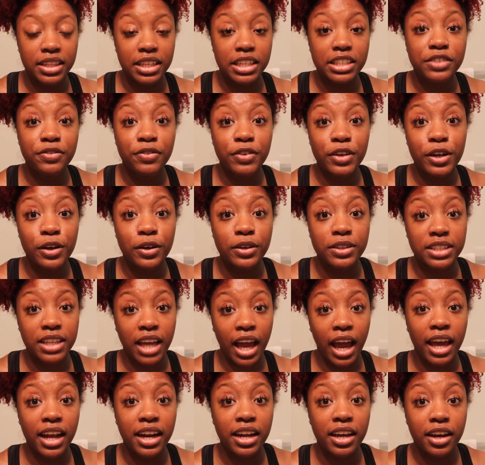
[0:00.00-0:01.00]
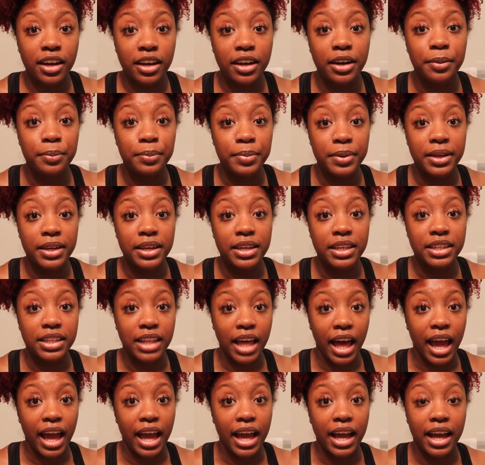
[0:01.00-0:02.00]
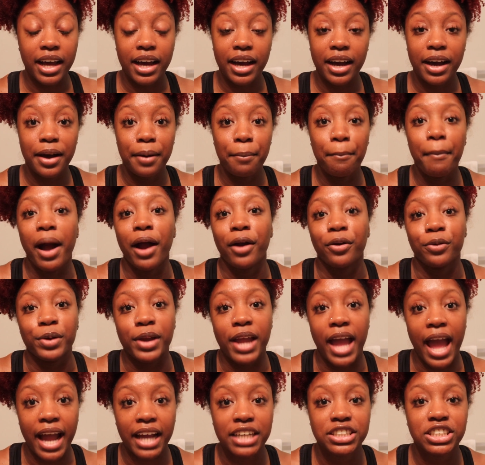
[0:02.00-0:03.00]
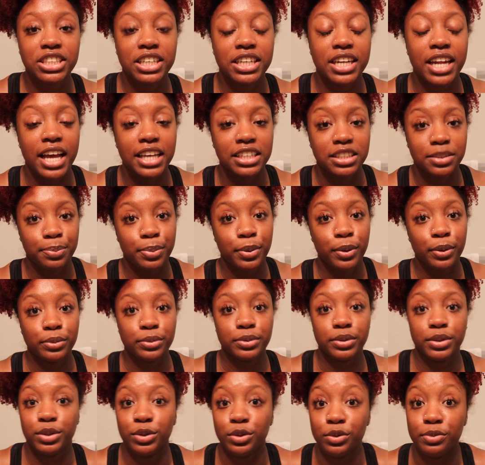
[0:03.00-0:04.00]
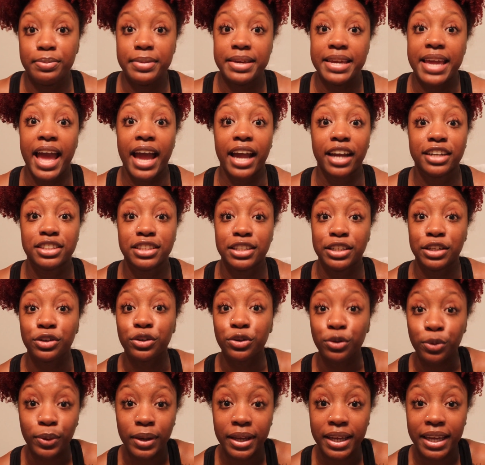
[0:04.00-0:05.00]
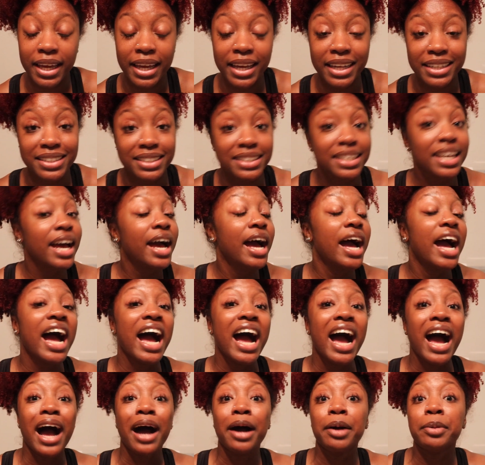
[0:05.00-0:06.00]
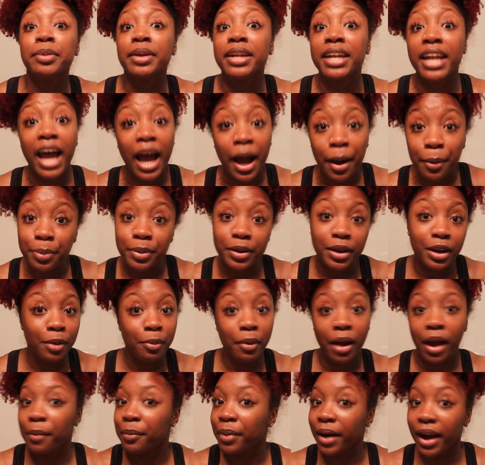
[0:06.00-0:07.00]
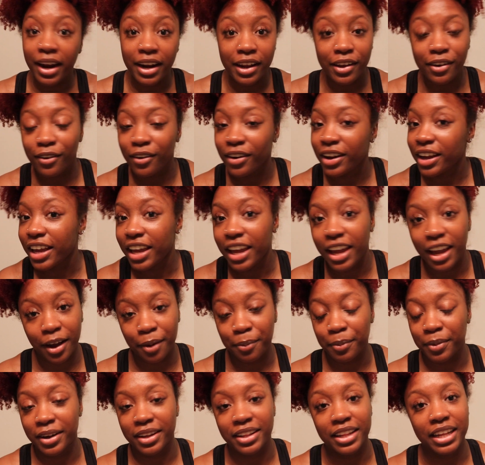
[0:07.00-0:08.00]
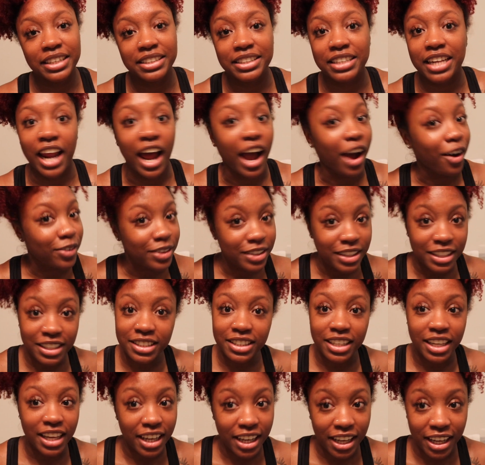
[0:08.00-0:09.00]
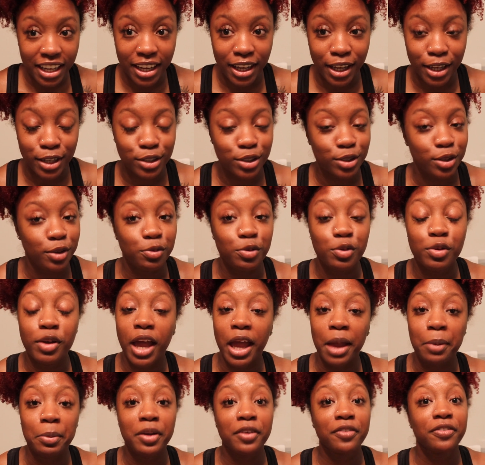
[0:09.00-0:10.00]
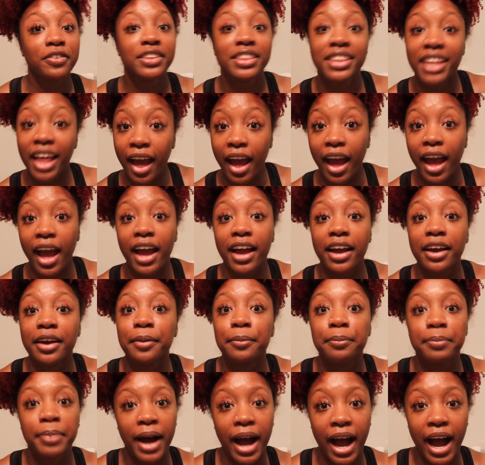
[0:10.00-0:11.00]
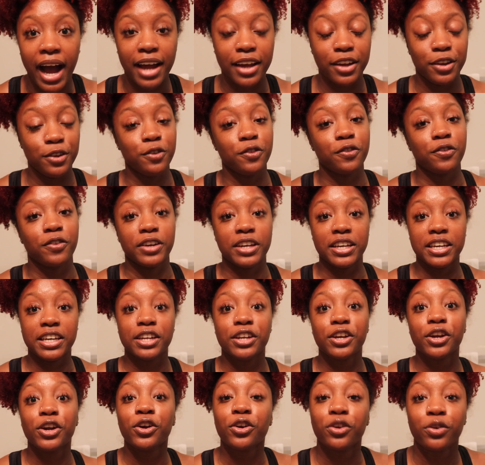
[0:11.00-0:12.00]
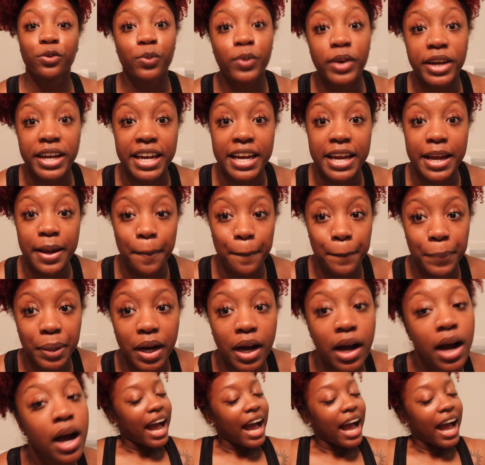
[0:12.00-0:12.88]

This video is kind of gonna be like my reaction as opposed to me actually doing it. I'm not putting my body on camera. That's not what this is. So if you came here for that, goodbye, you freaking creep.